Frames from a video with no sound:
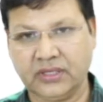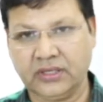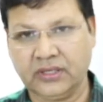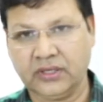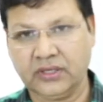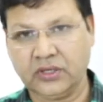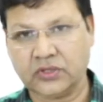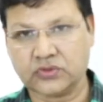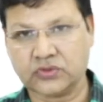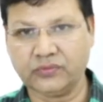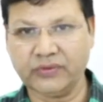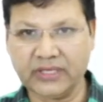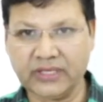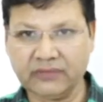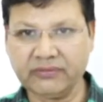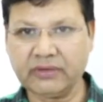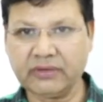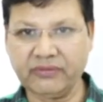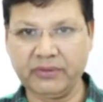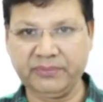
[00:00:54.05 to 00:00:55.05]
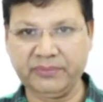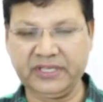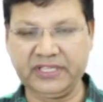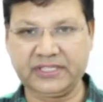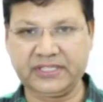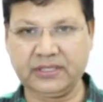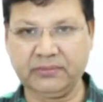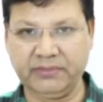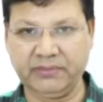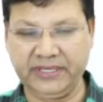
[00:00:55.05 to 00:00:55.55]
So whenever we meet
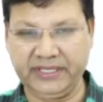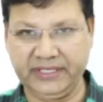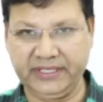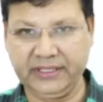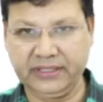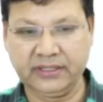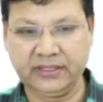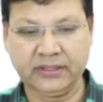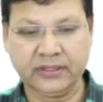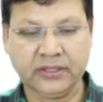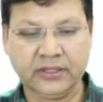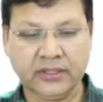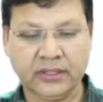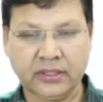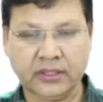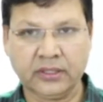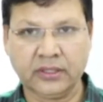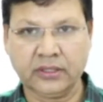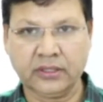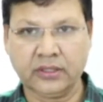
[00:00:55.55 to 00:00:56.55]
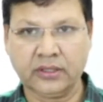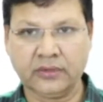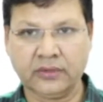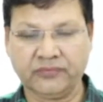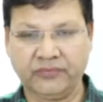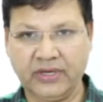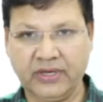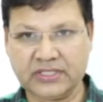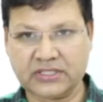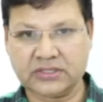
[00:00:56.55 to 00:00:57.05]
somebody,
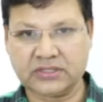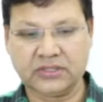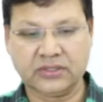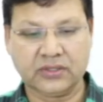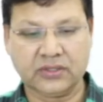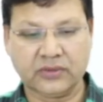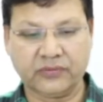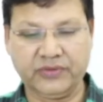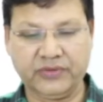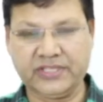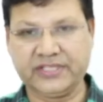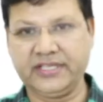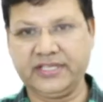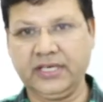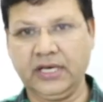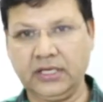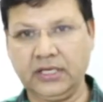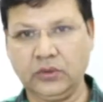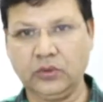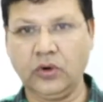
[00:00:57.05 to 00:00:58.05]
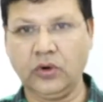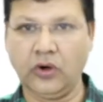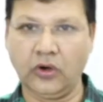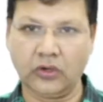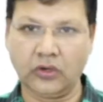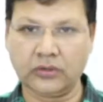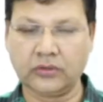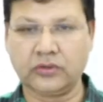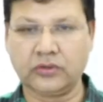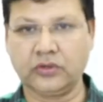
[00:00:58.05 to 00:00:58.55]
first we say hello
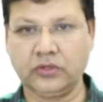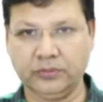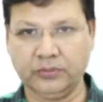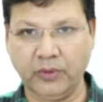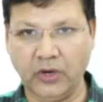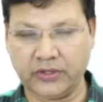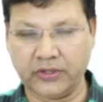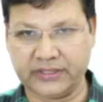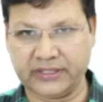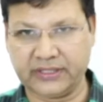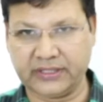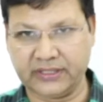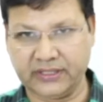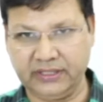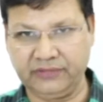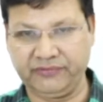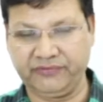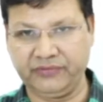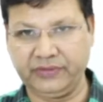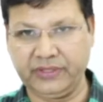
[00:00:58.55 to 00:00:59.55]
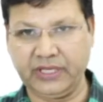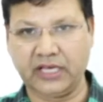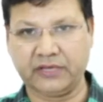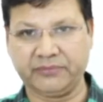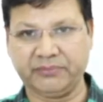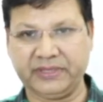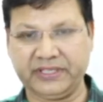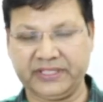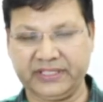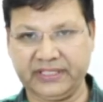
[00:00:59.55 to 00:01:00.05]
or good morning if we are
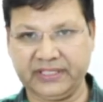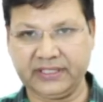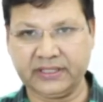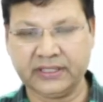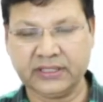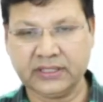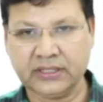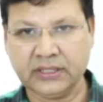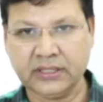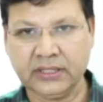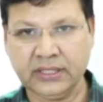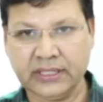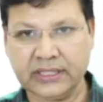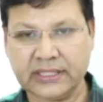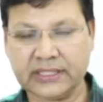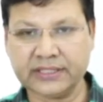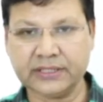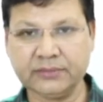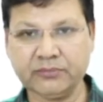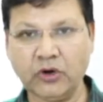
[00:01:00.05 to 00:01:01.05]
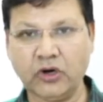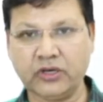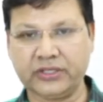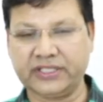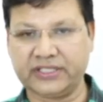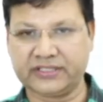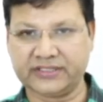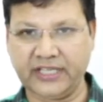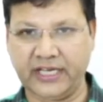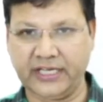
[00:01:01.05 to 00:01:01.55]
meeting in the
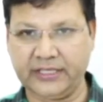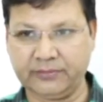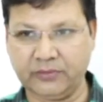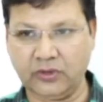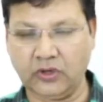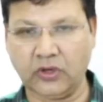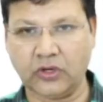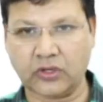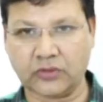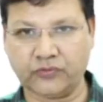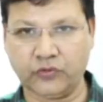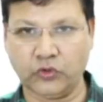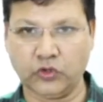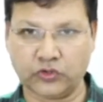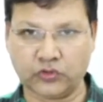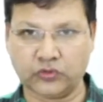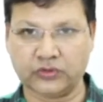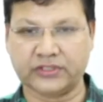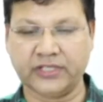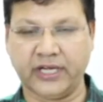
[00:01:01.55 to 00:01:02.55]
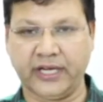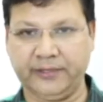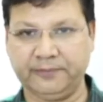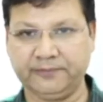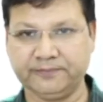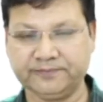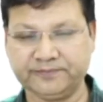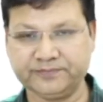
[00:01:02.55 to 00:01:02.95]
morning time or forenoon time.